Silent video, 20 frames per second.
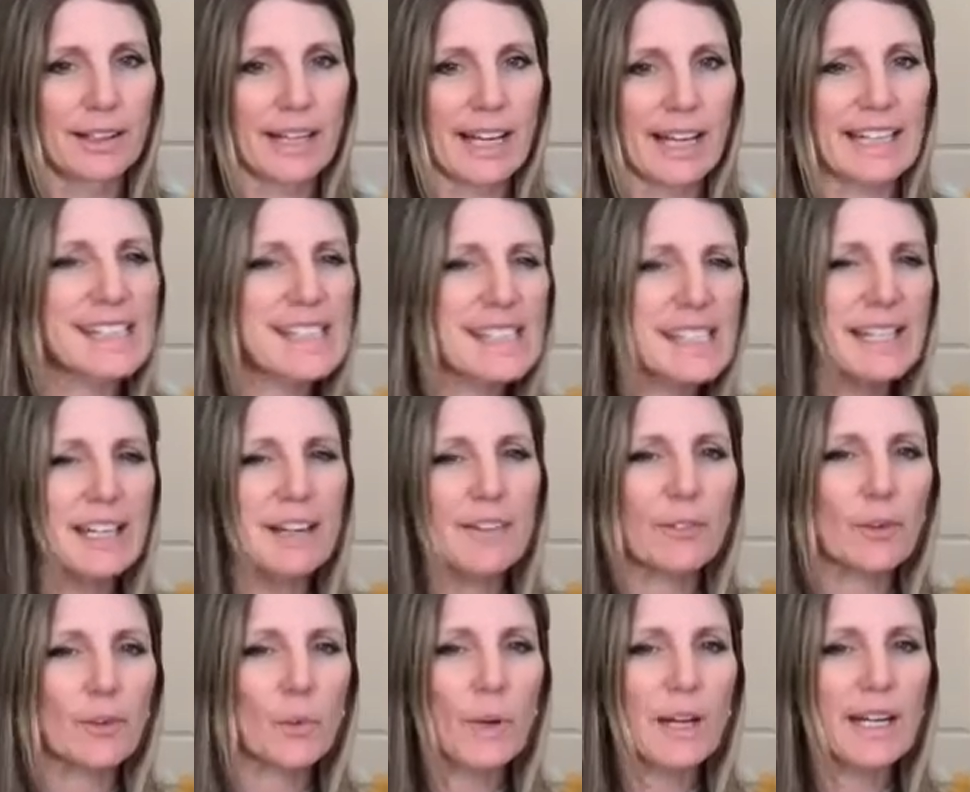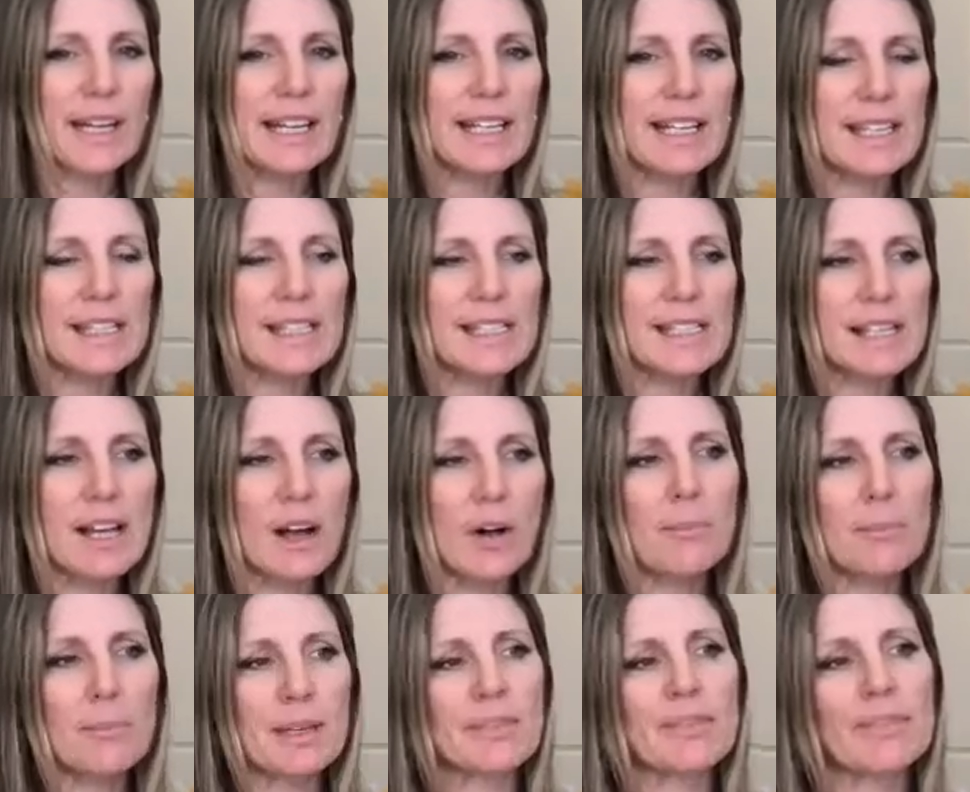and seeing it for what it is helped
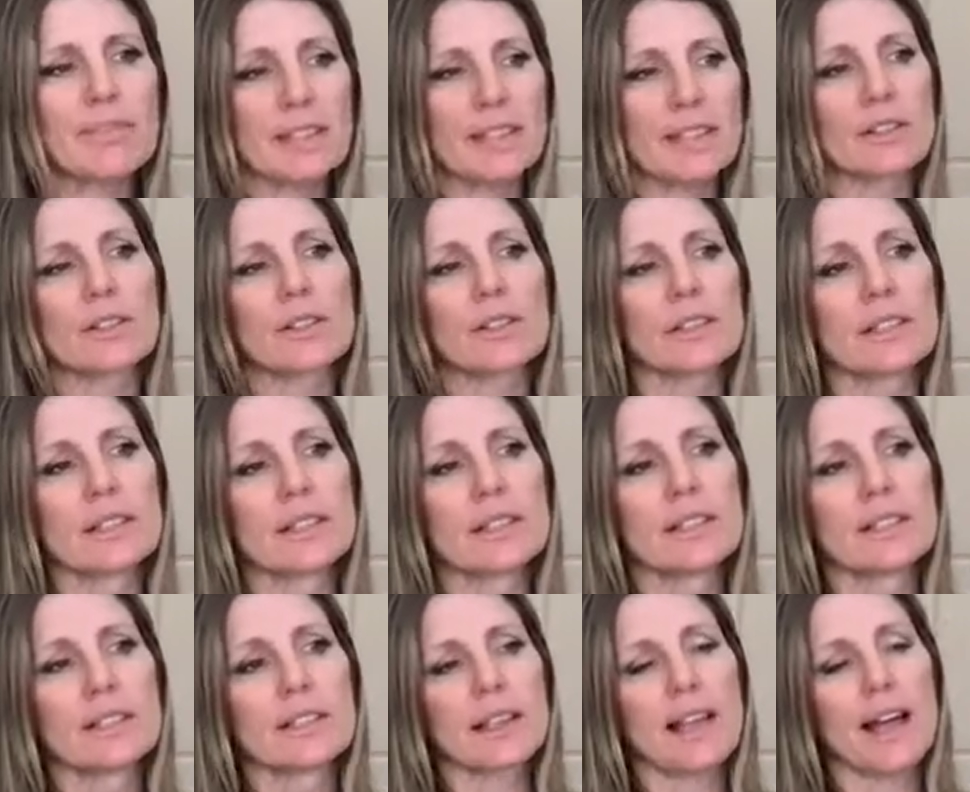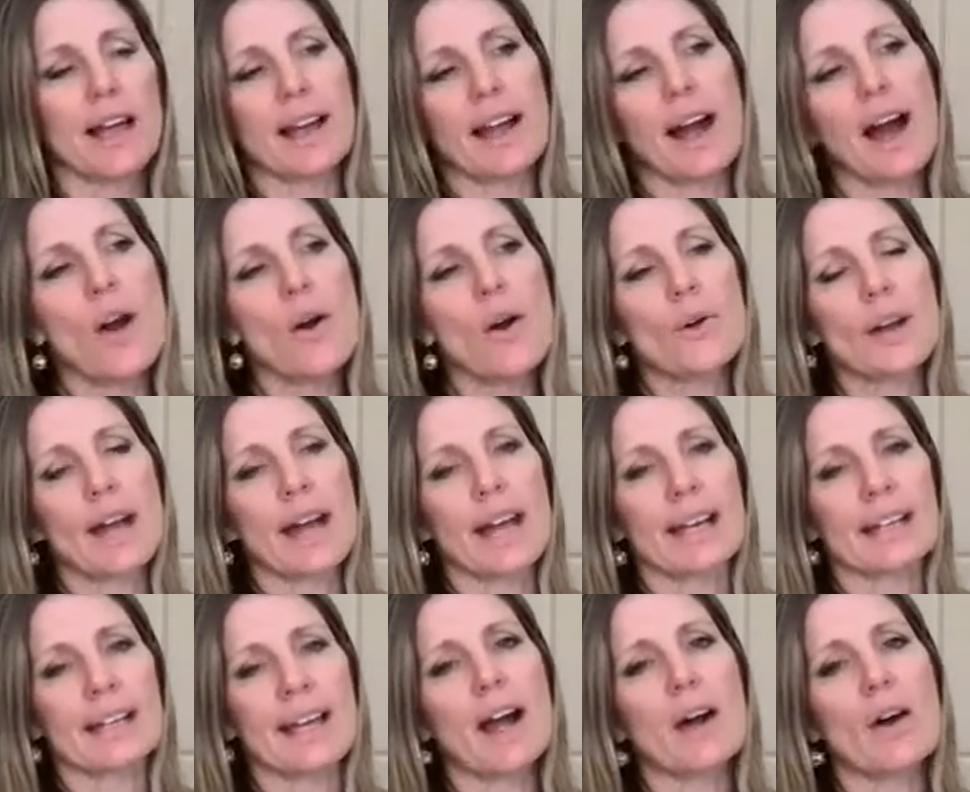me feel like, oh, okay,
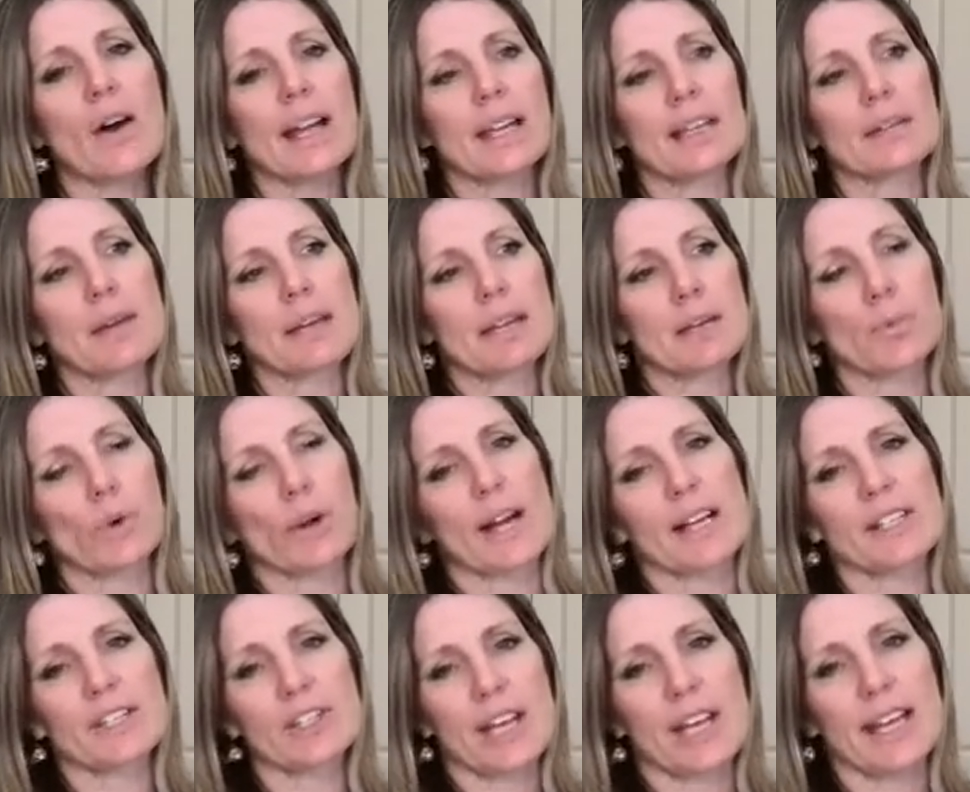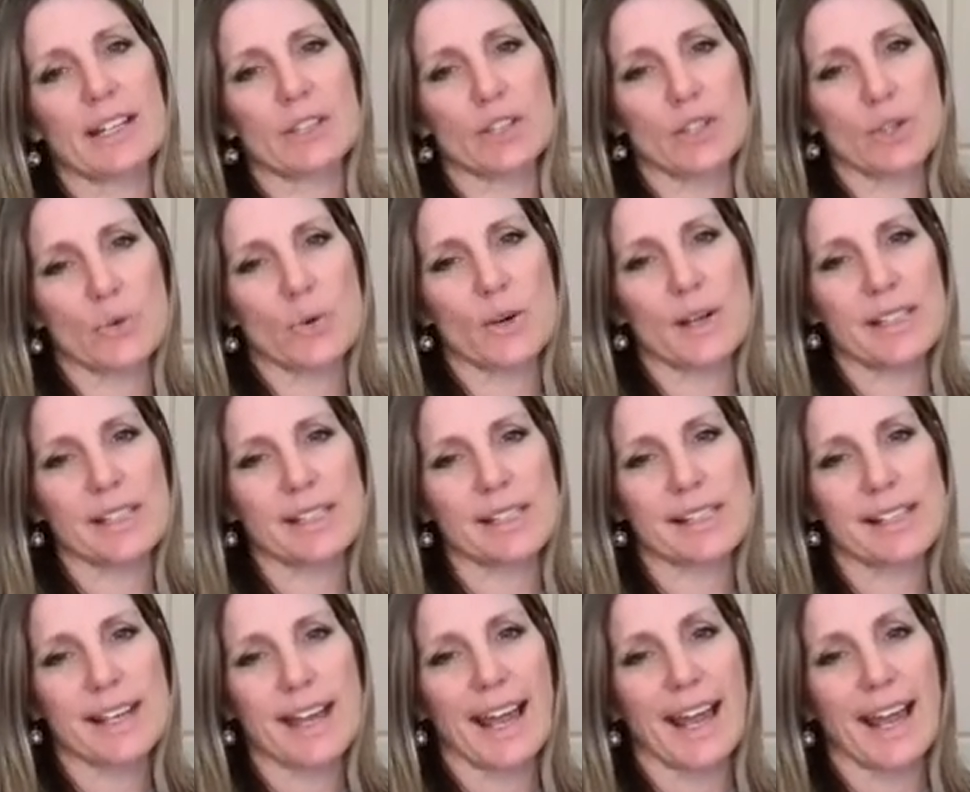now I can make a more educated choice.